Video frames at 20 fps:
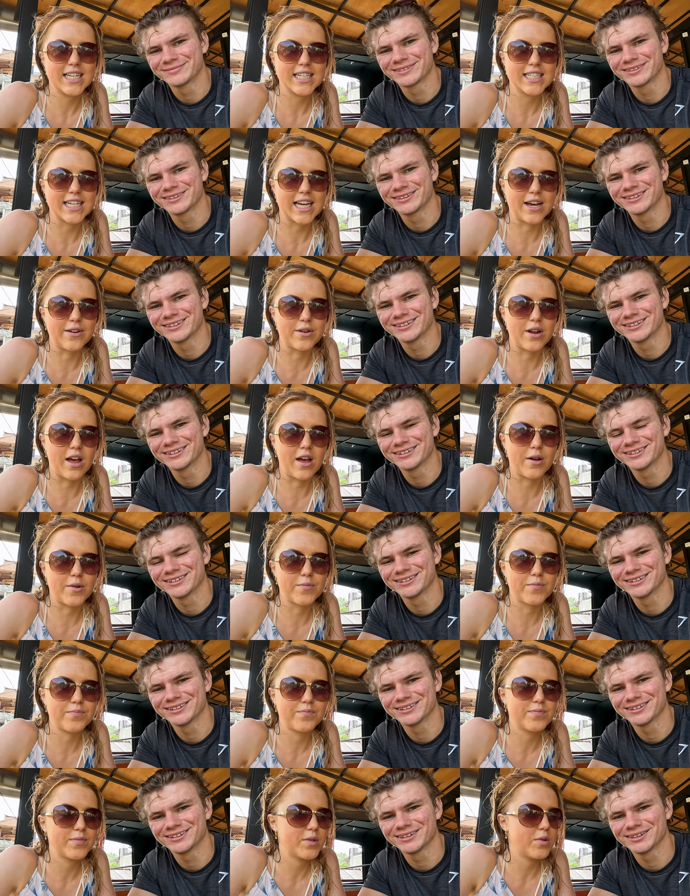Speaker 1: sitting down now,
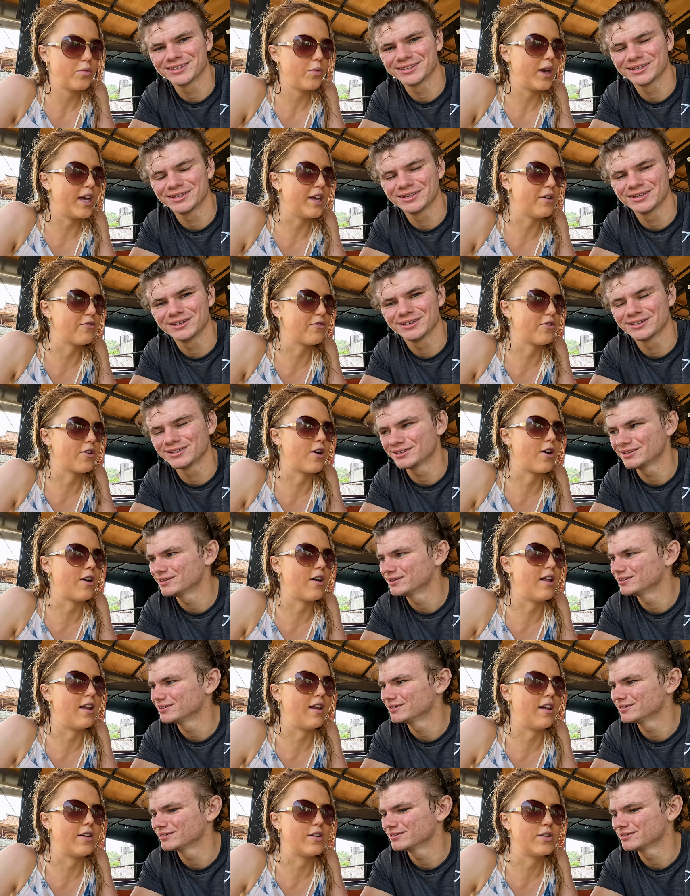waiting for our
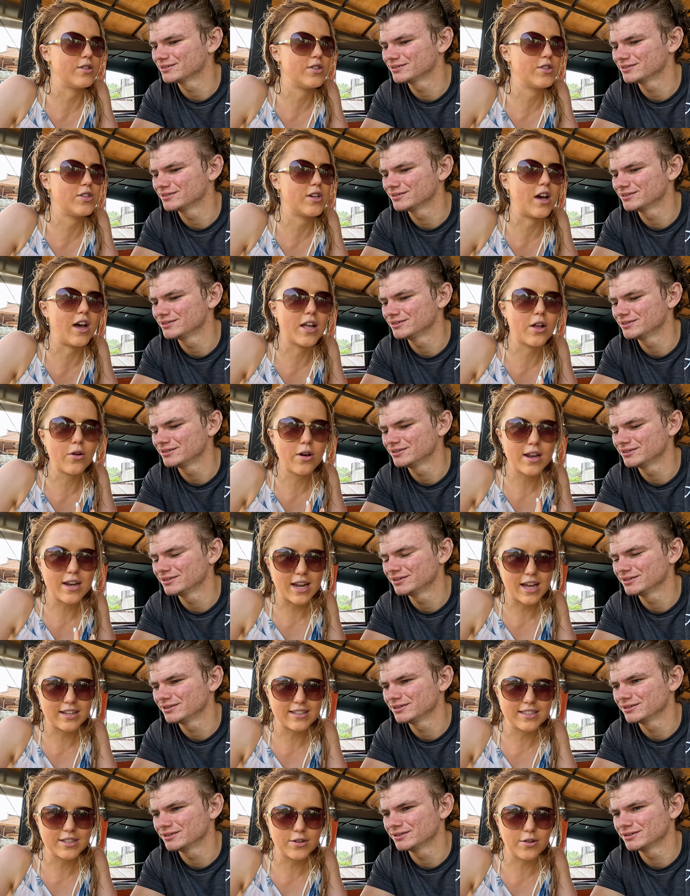lunch. I got a
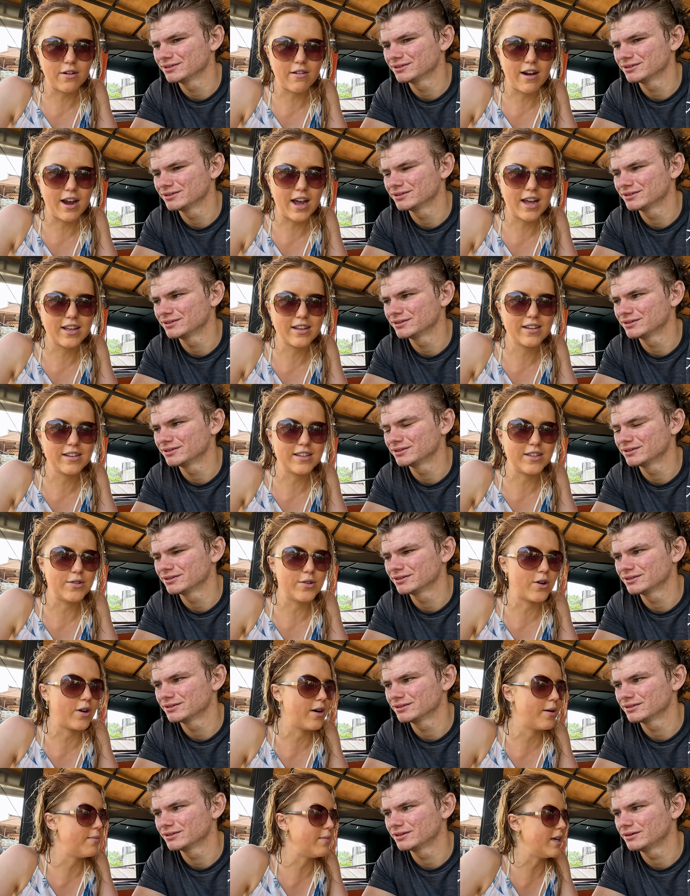nasi goreng. You got a